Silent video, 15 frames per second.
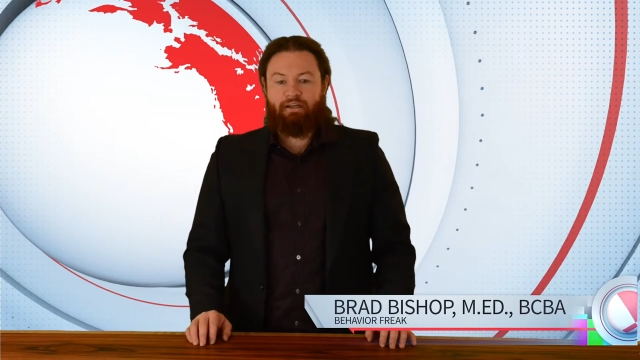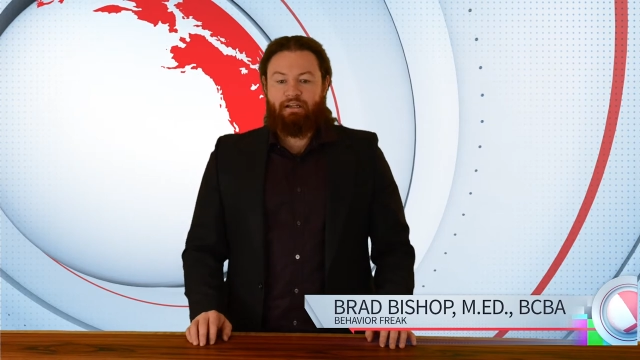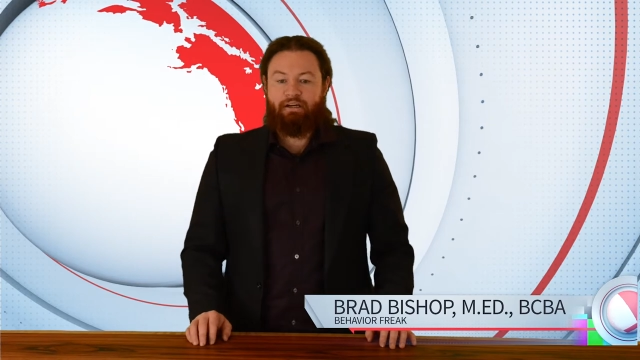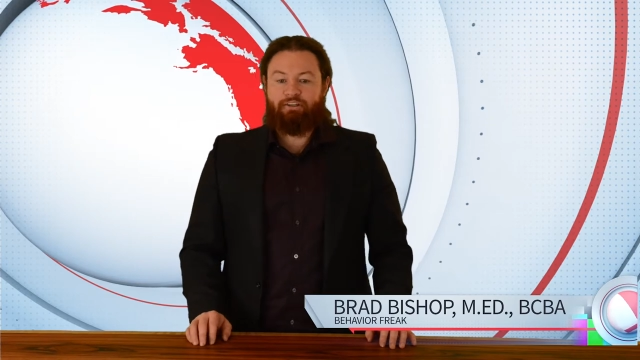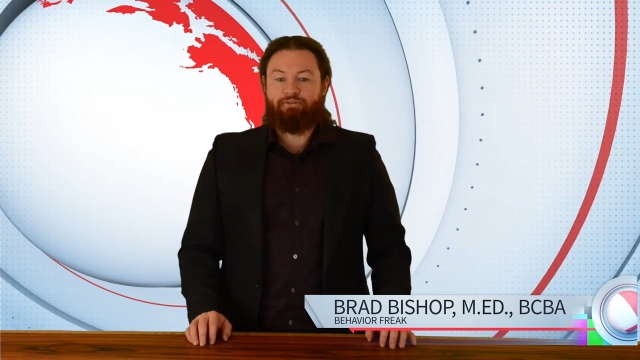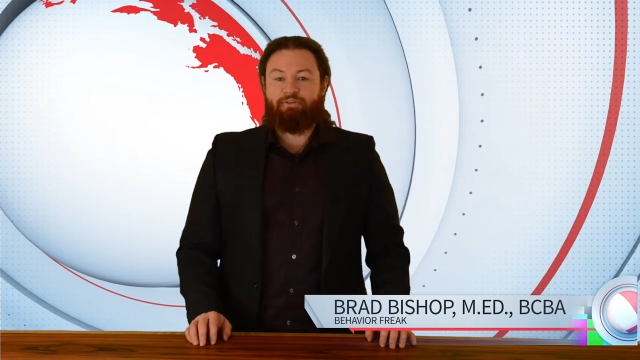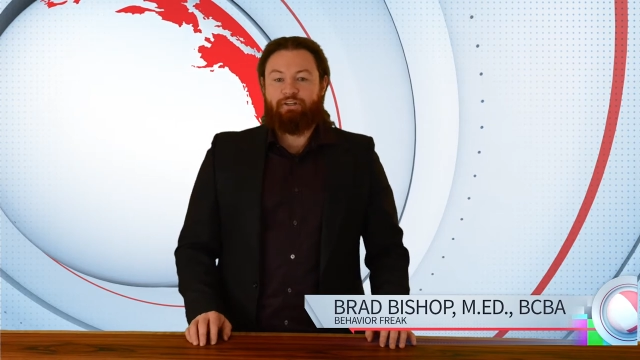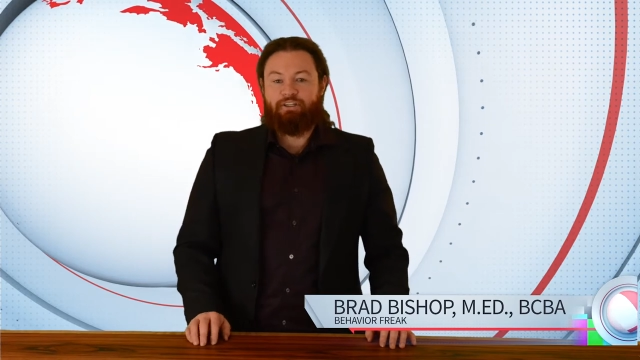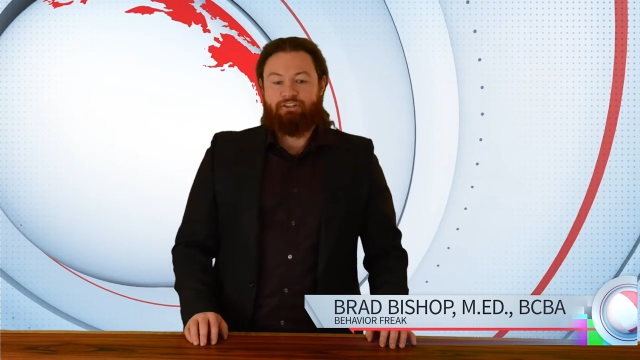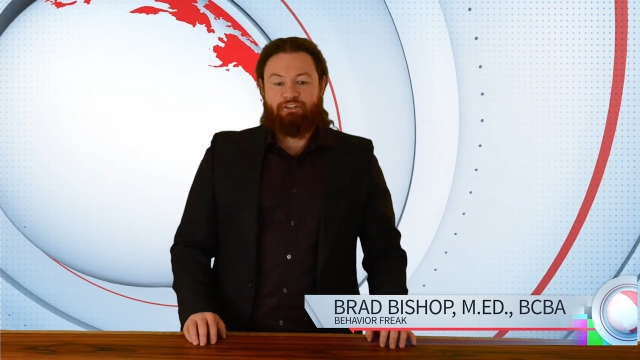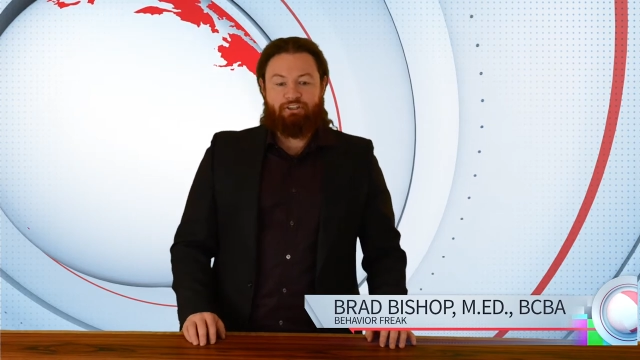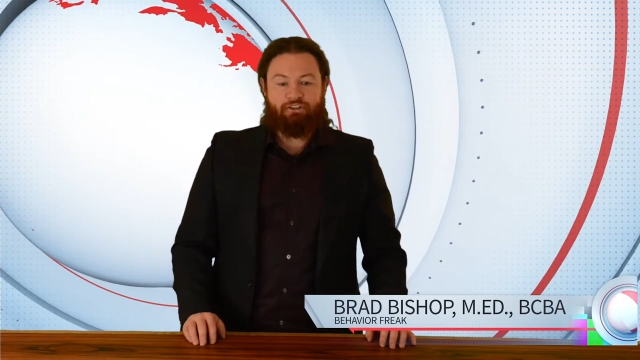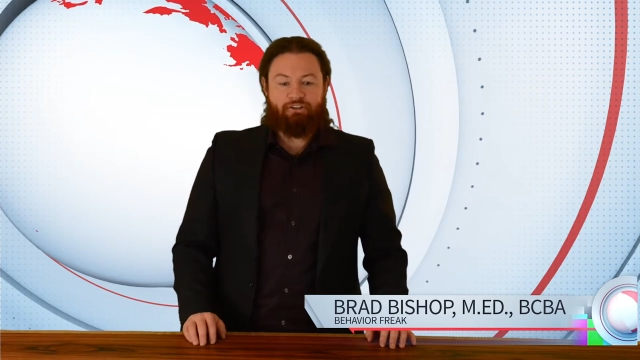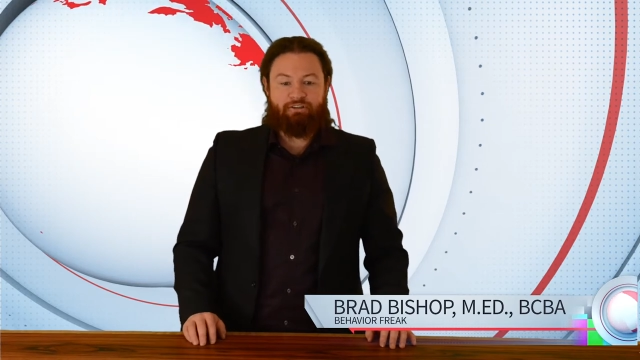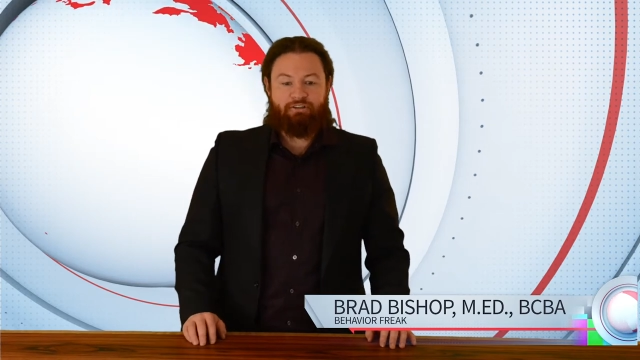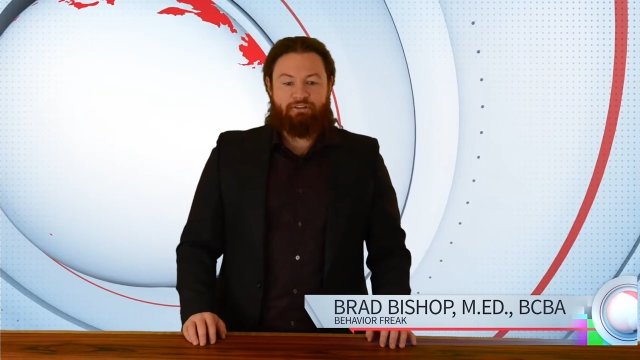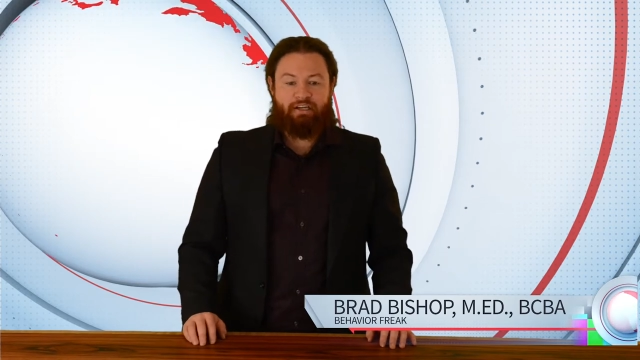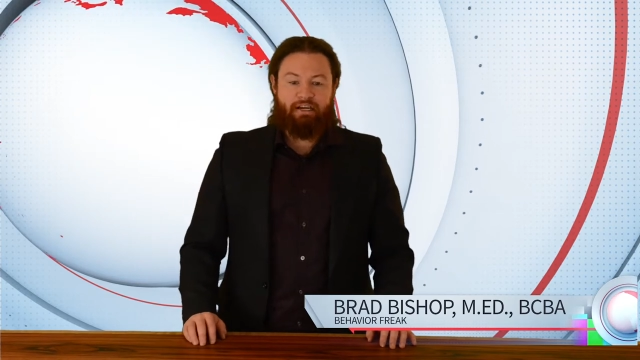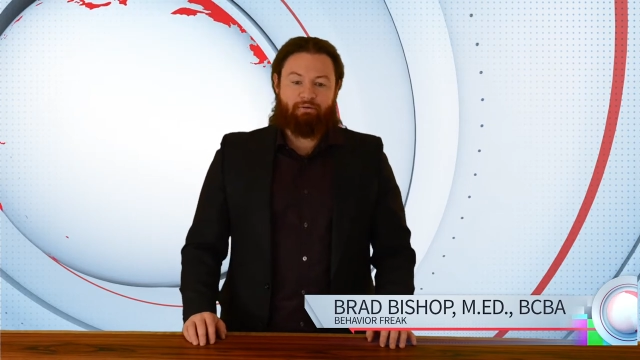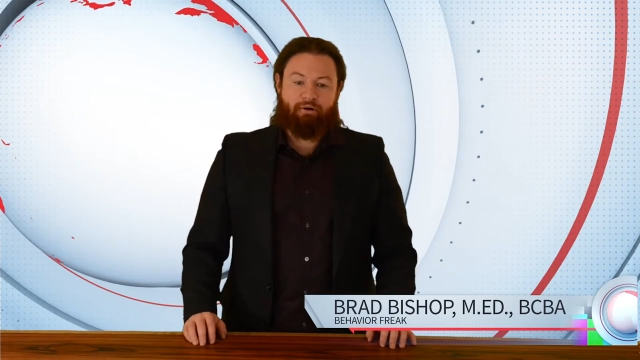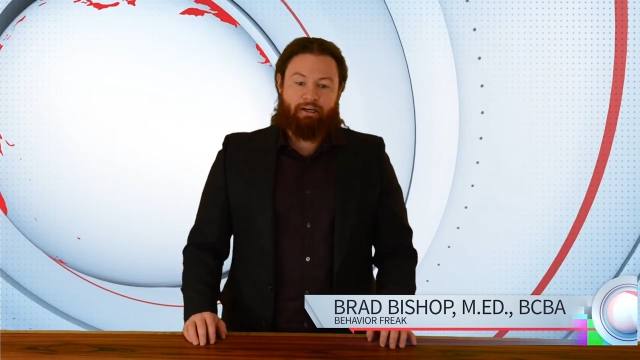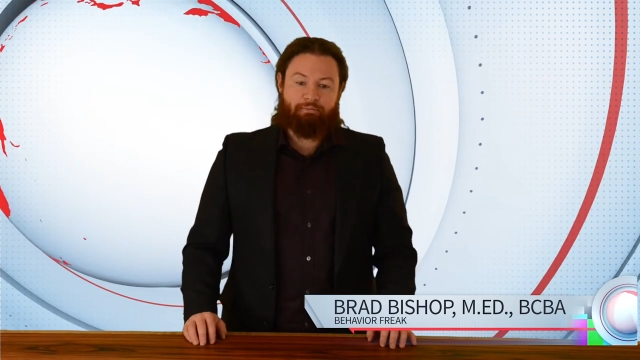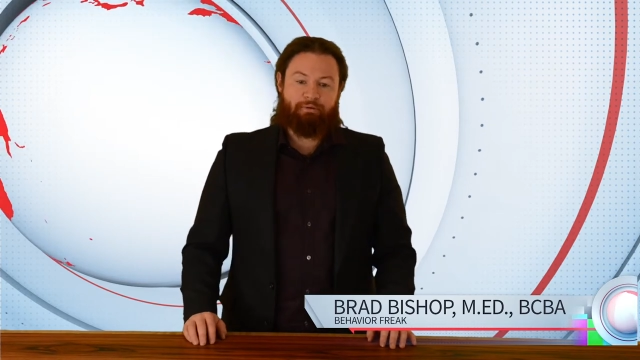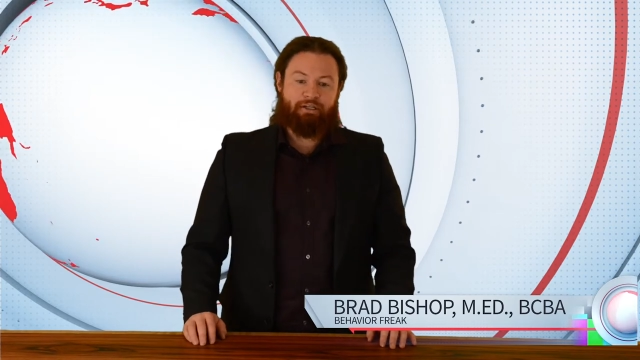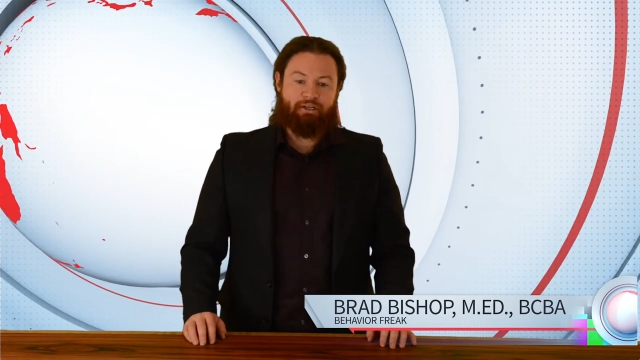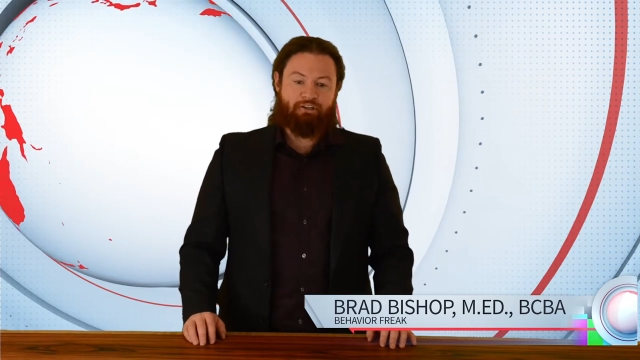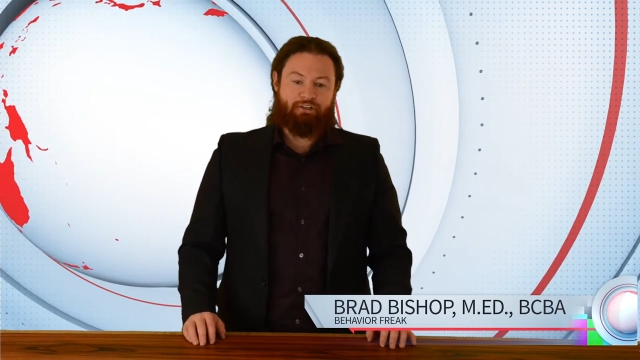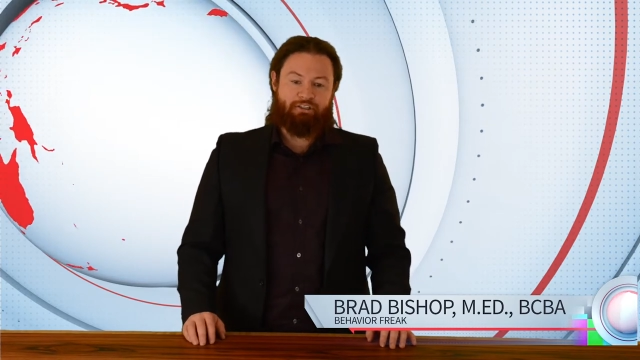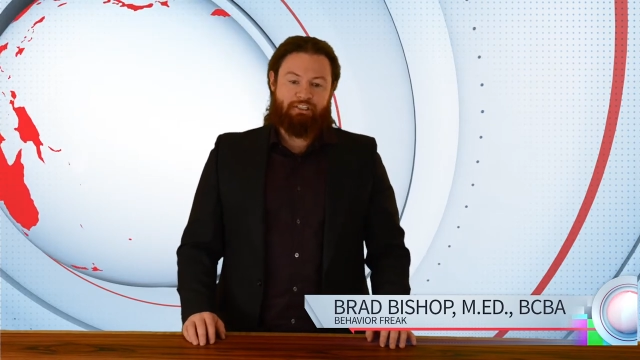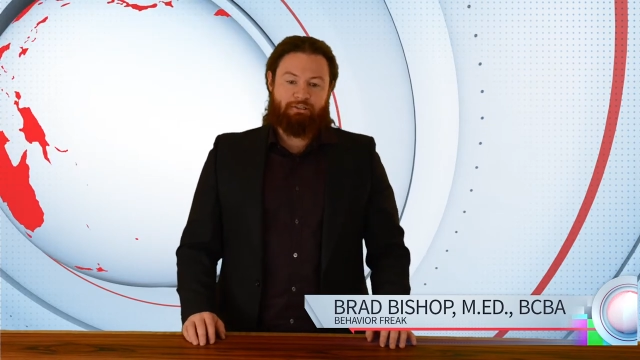allows for decisions and
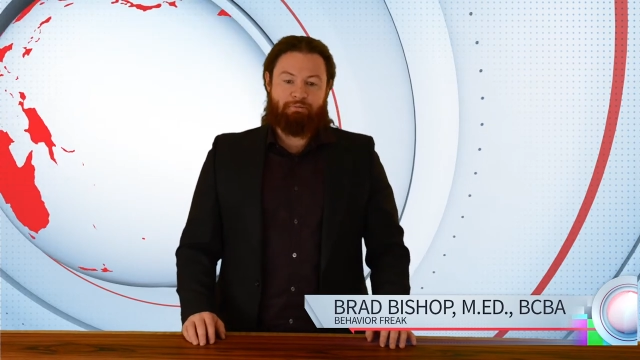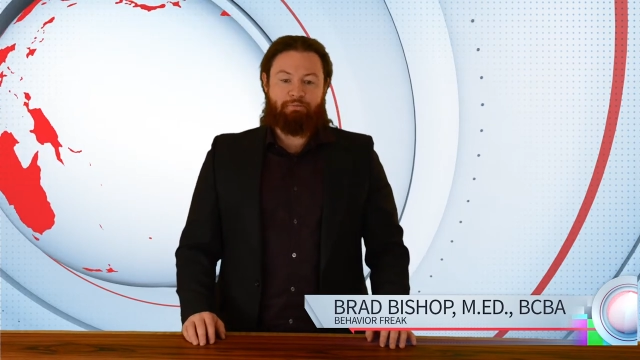recommendations